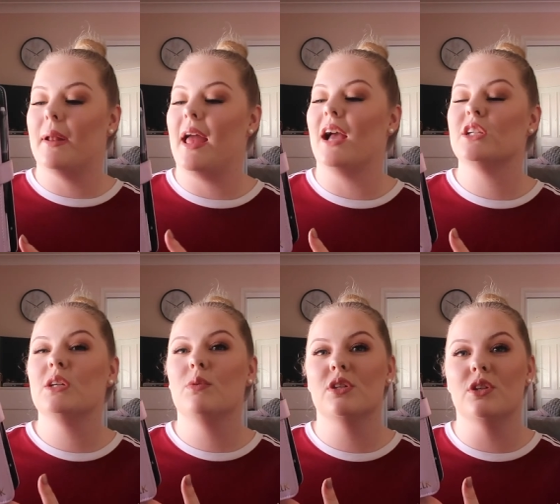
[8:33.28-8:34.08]
but I
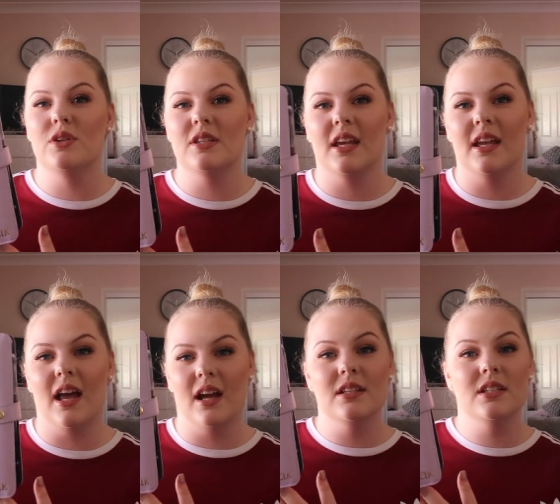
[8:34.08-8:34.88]
actually wasn't using
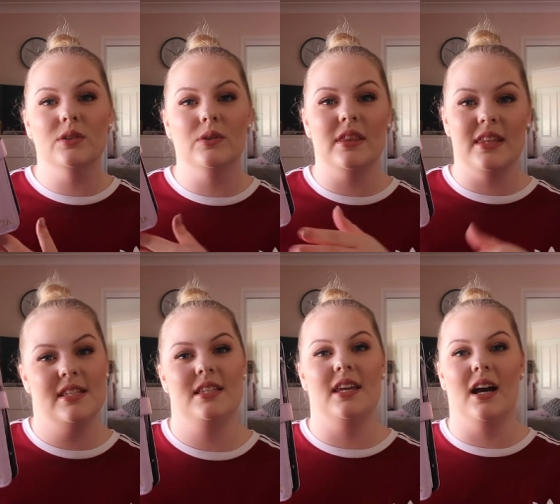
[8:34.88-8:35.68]
it until
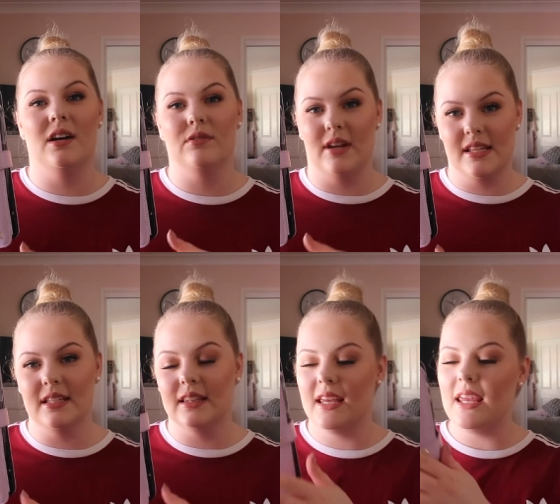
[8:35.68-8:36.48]
this year
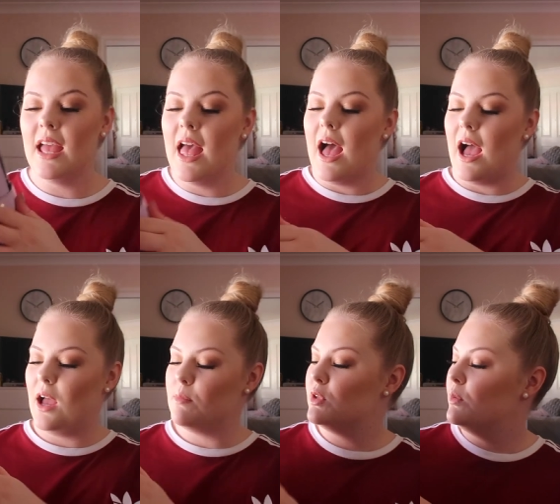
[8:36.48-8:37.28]
recently.
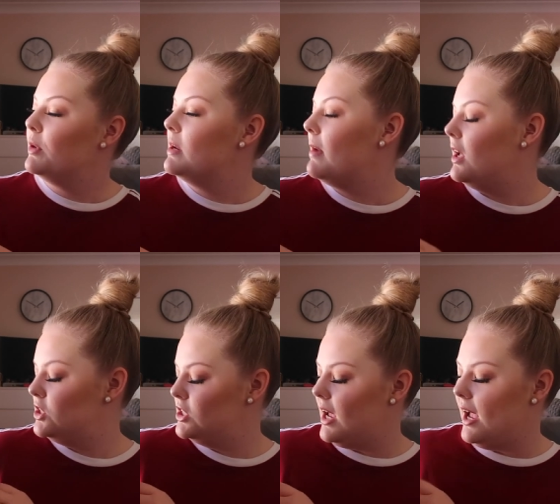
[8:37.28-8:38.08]
Um, so pretty
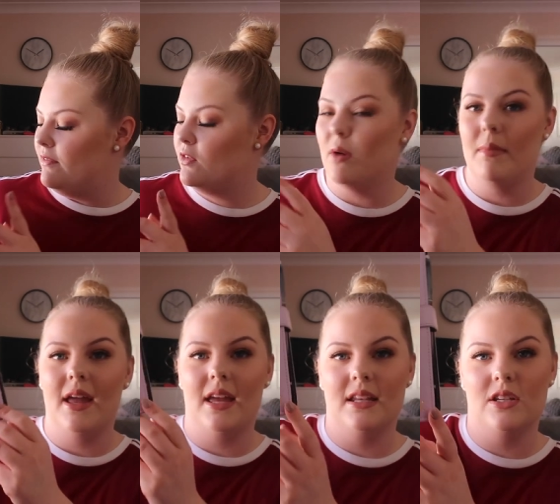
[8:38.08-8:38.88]
much I've got
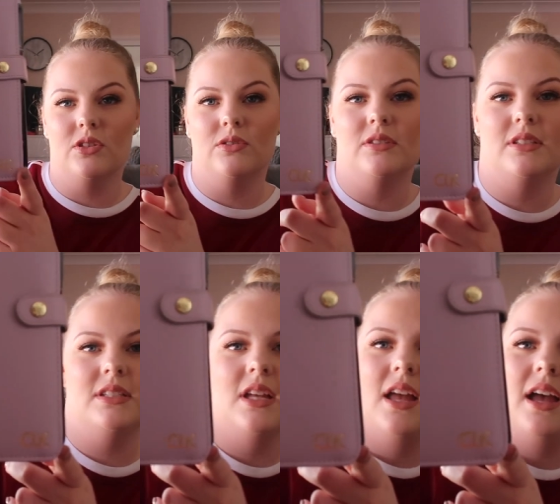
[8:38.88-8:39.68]
my
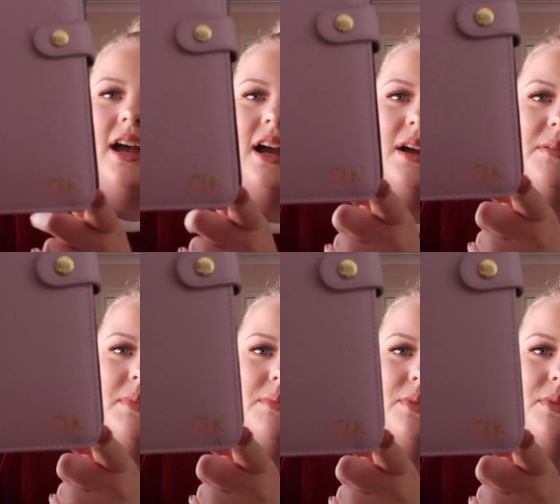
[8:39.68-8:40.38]
initials um,